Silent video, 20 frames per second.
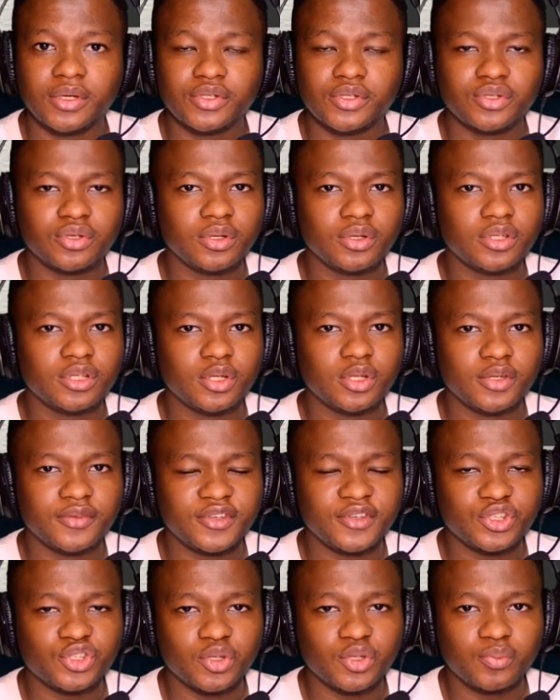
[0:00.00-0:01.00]
Turn on the
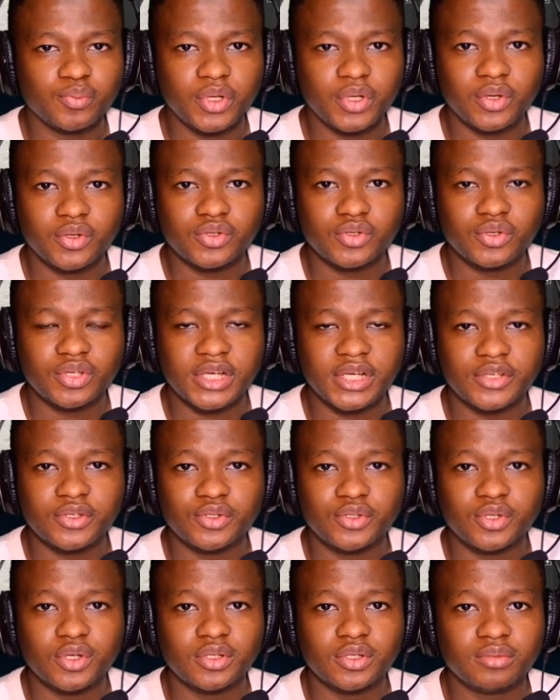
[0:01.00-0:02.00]
notification bell so that
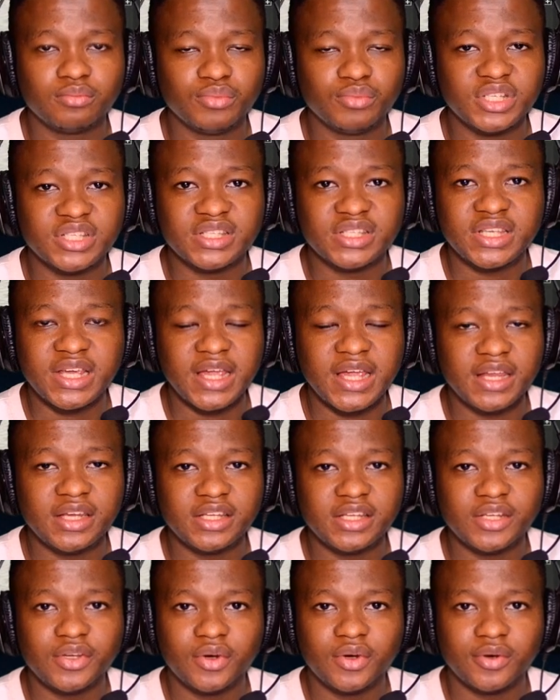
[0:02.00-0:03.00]
you don't miss
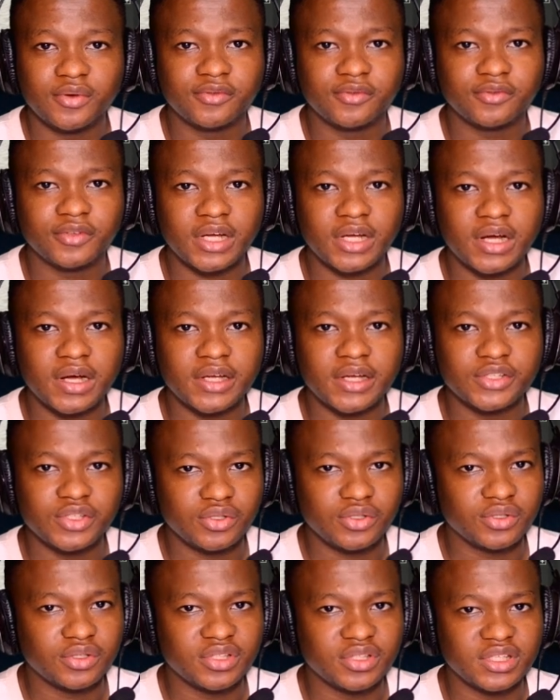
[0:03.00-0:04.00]
any of our
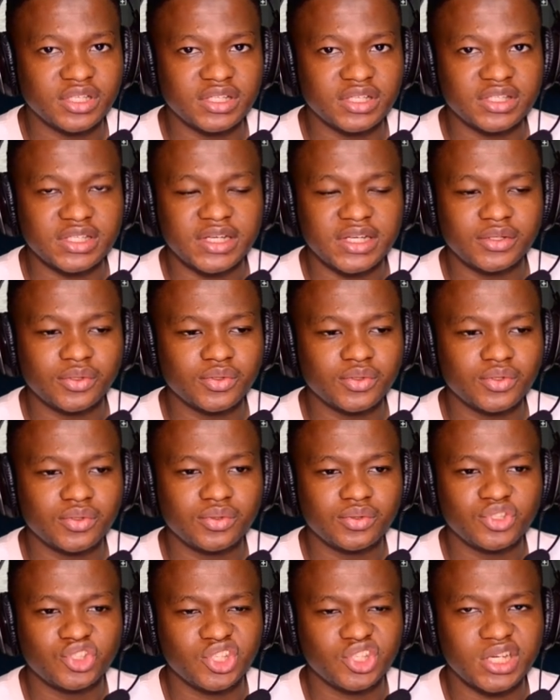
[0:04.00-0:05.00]
new content, and
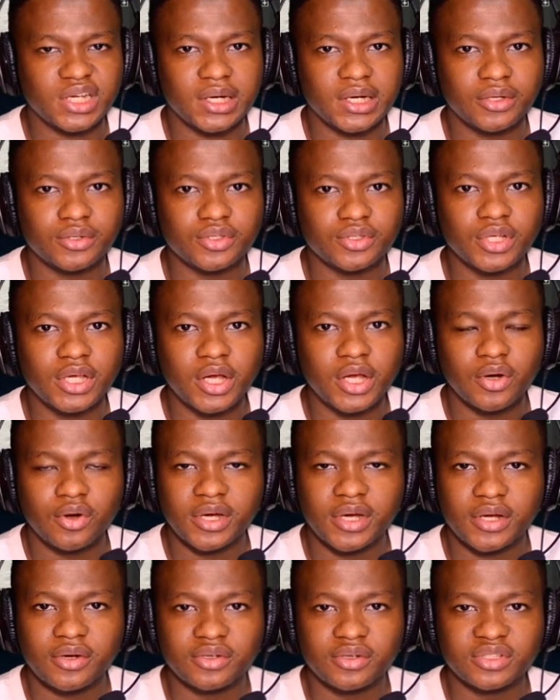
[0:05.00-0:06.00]
also check out
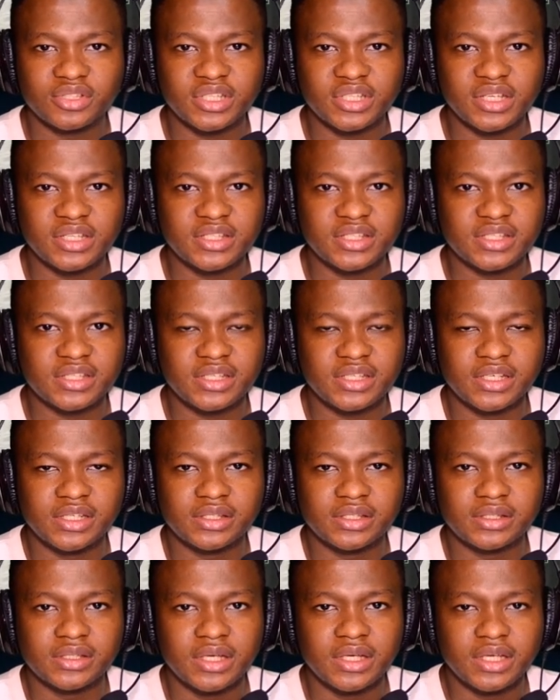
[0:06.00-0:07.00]
other contents
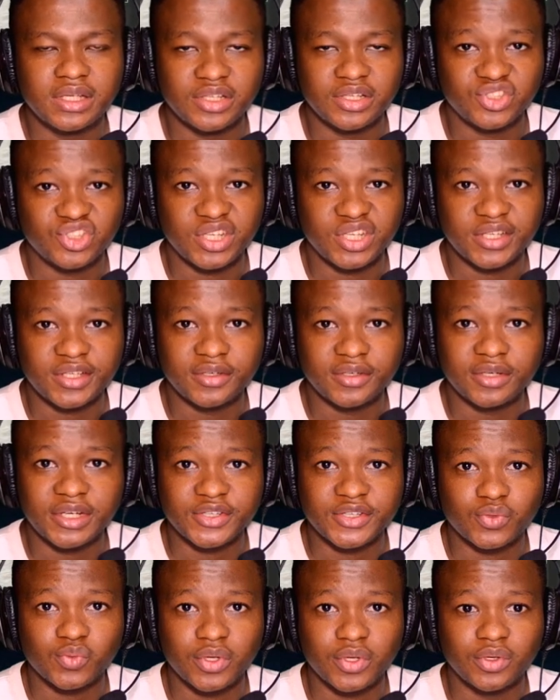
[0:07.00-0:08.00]
in the channel
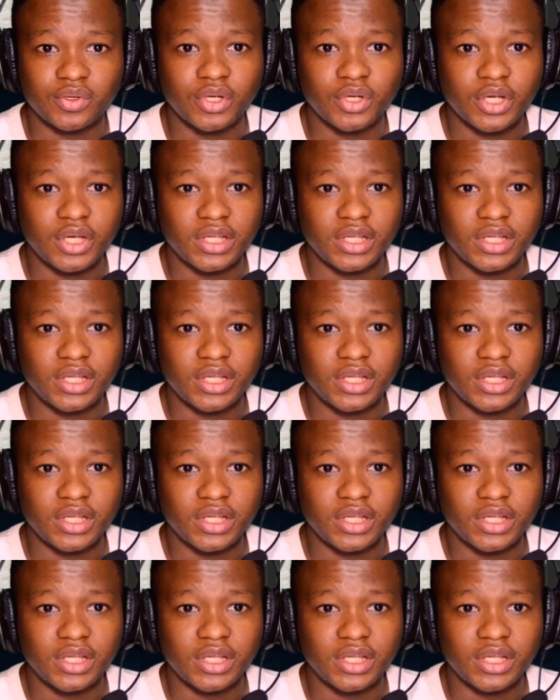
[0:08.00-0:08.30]
as well.